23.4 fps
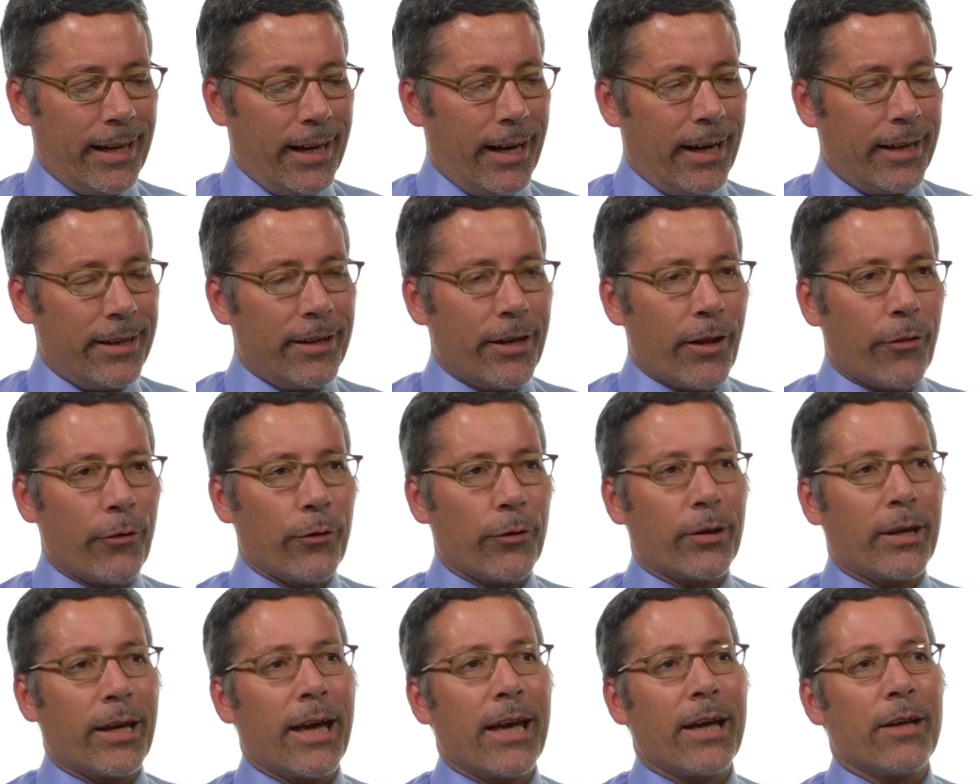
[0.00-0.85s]
another
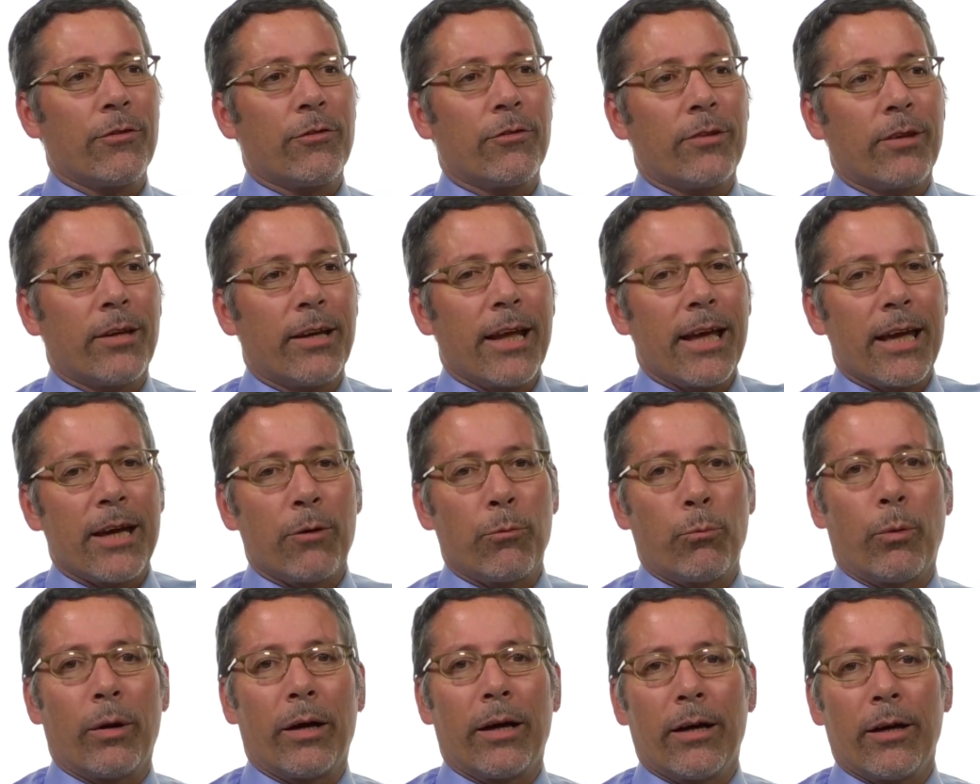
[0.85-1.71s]
case today
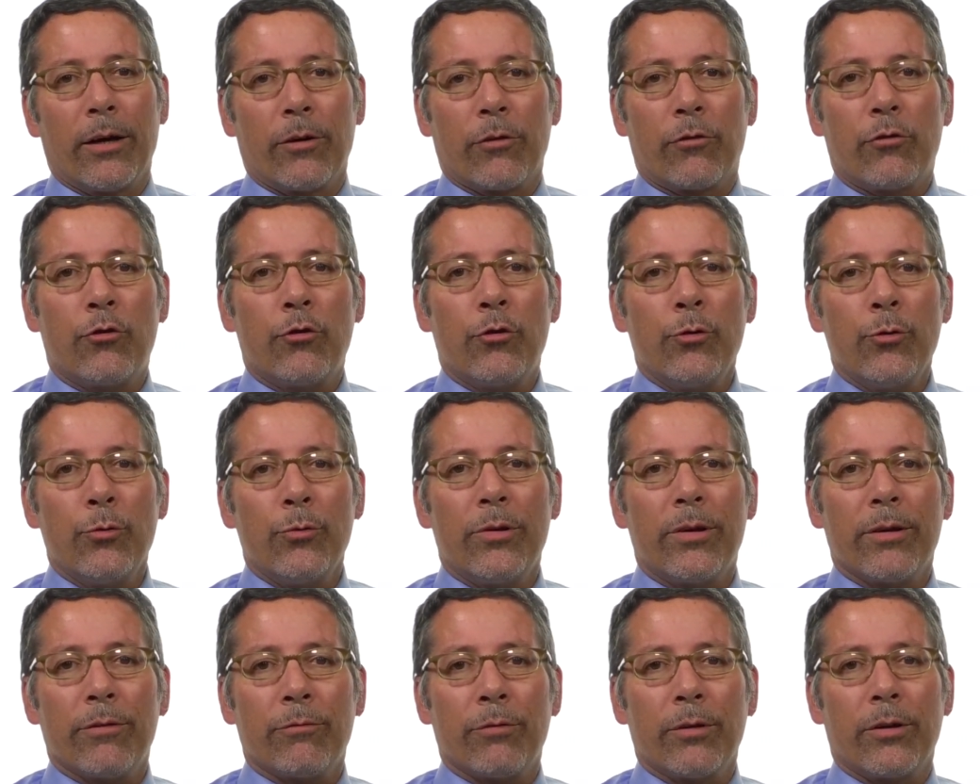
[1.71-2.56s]
where 2
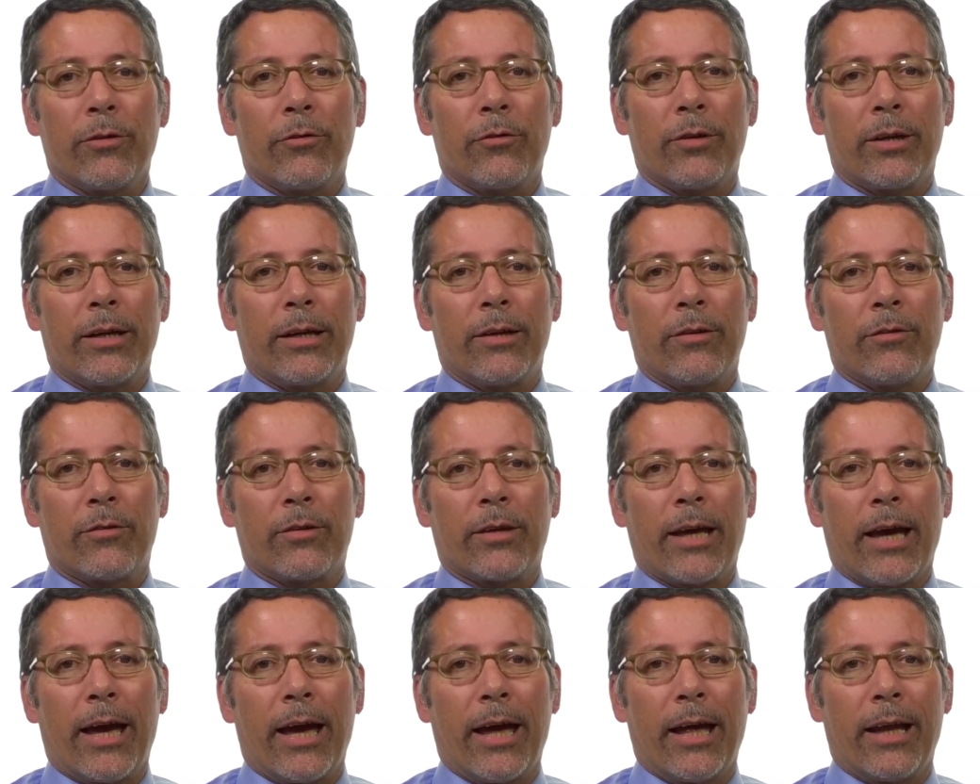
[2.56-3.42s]
different genes
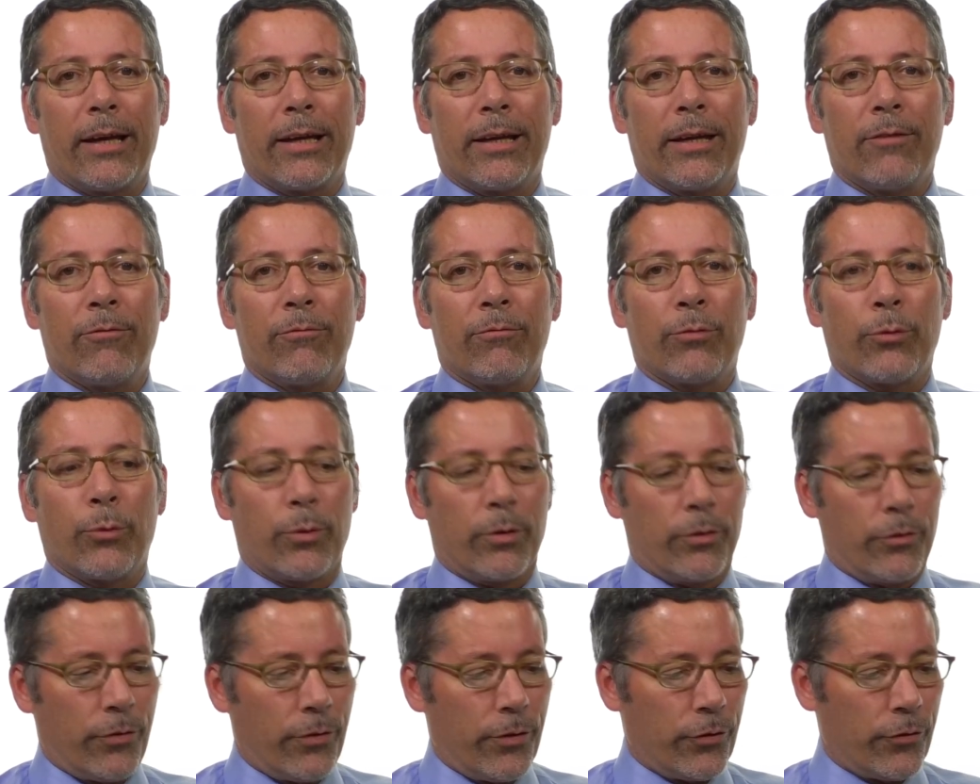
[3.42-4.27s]
can
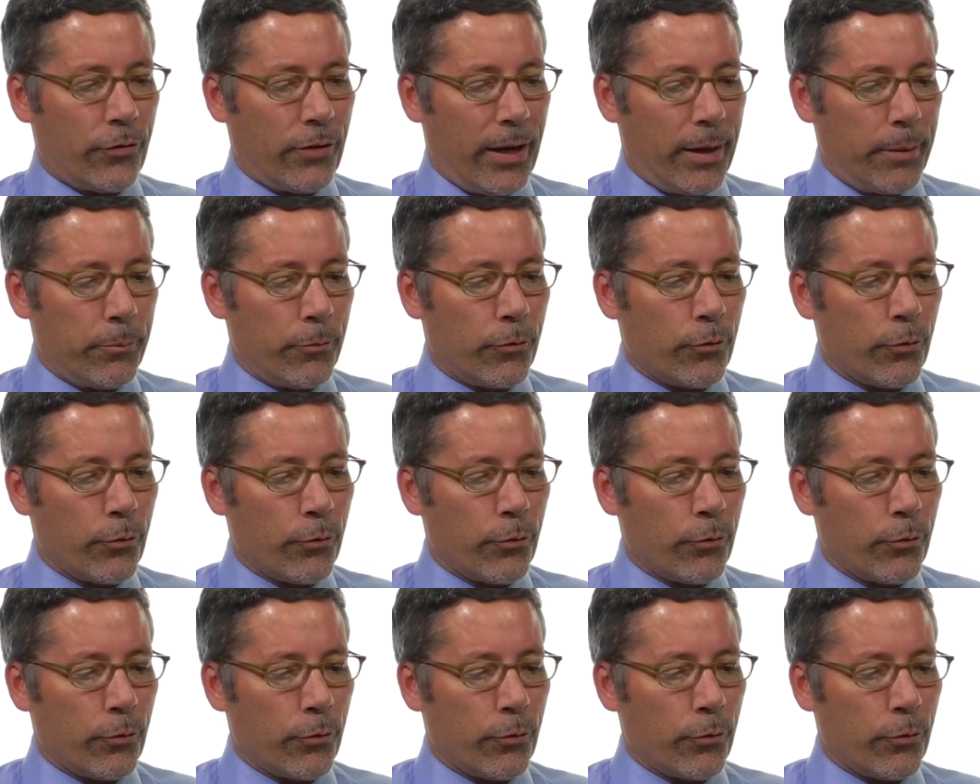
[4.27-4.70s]
influence the same